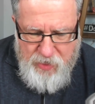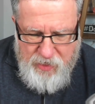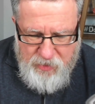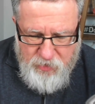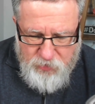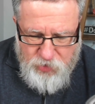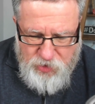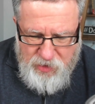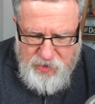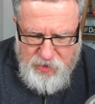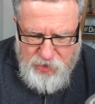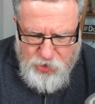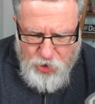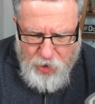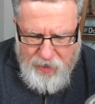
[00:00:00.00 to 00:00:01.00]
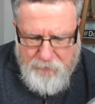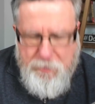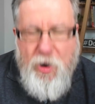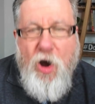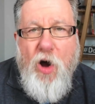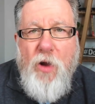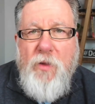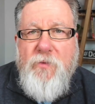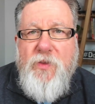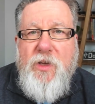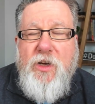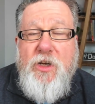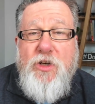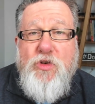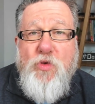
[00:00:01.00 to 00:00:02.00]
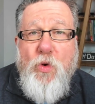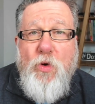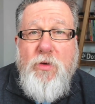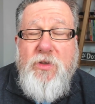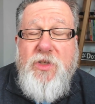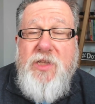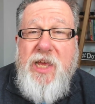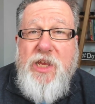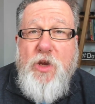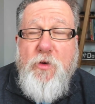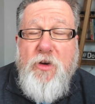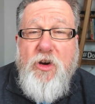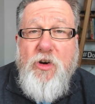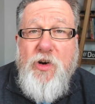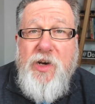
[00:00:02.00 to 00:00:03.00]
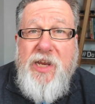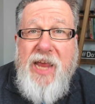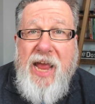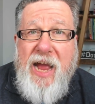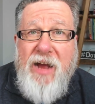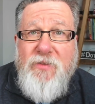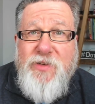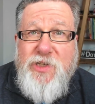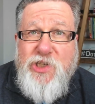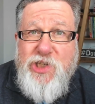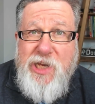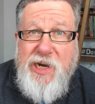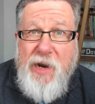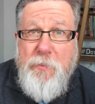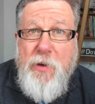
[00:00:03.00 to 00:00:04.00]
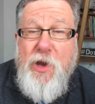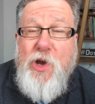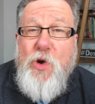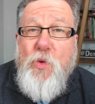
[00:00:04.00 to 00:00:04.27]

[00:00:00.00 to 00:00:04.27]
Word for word: and you'll see at the top all of the controls that you currently have set up